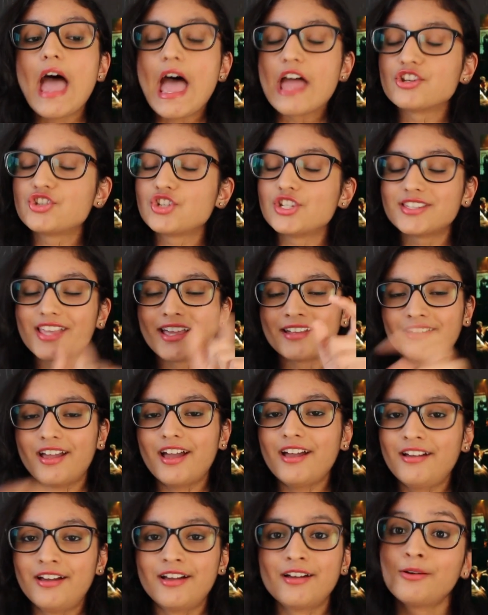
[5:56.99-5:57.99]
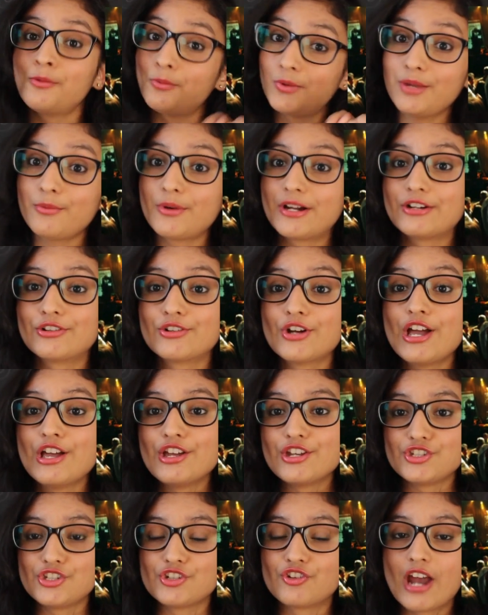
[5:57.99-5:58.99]
And she's like, we will.
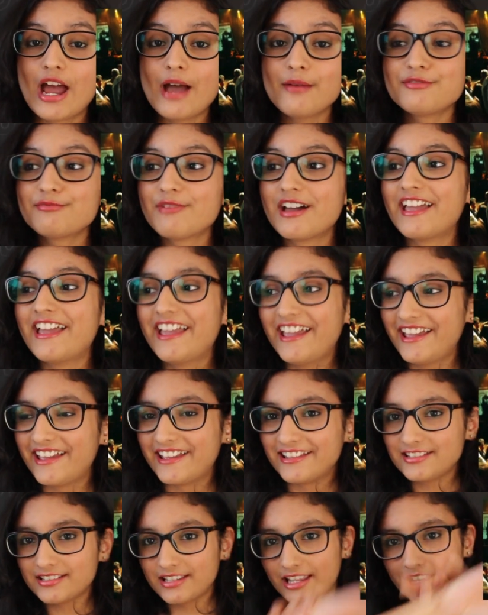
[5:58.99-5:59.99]
She grabbed my hand,